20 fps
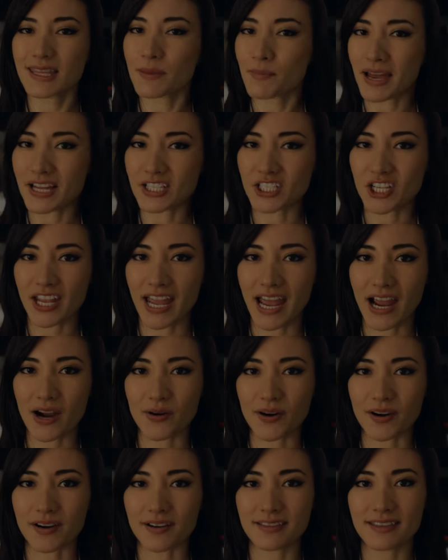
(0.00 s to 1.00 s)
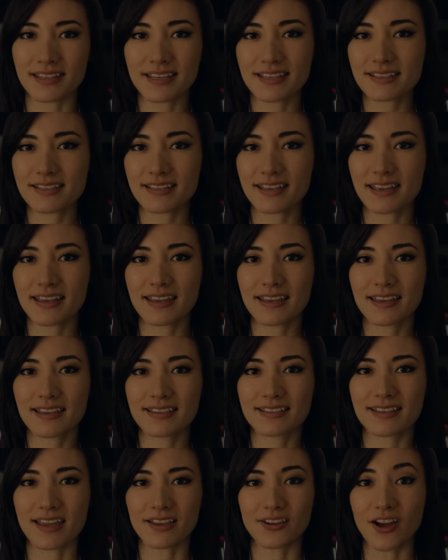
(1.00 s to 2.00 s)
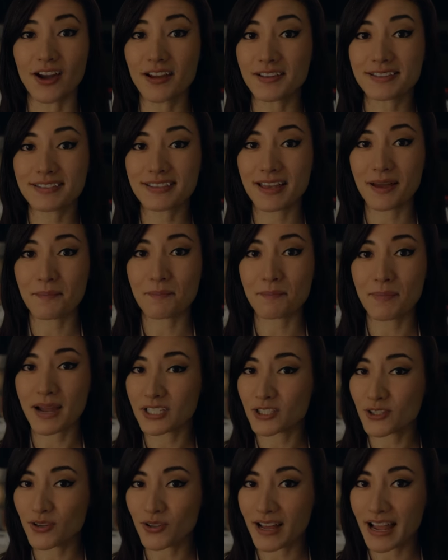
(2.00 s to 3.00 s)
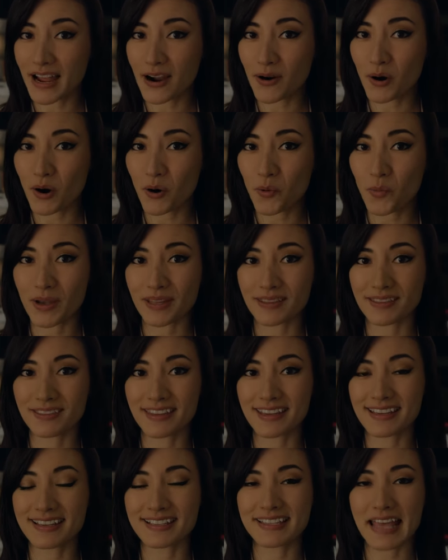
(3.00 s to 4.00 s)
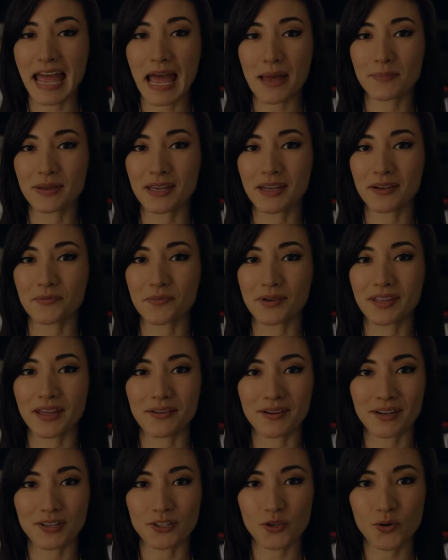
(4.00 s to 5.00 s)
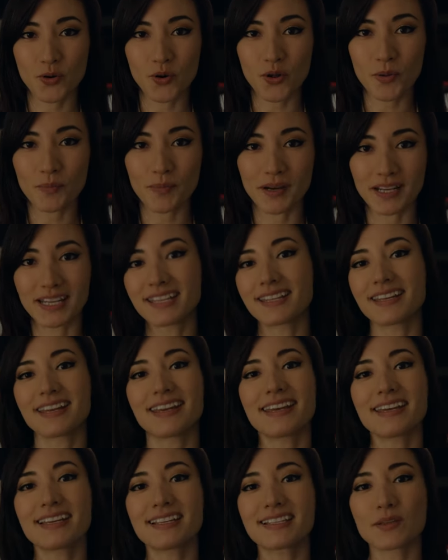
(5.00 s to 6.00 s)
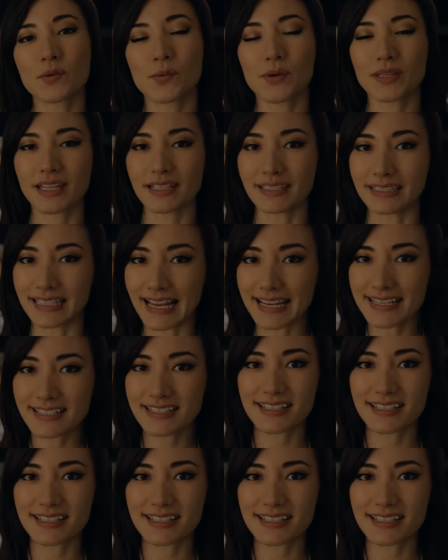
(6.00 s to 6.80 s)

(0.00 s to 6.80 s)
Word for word: The magic hour. This is not some magical hour when things happen without control, but it is when the light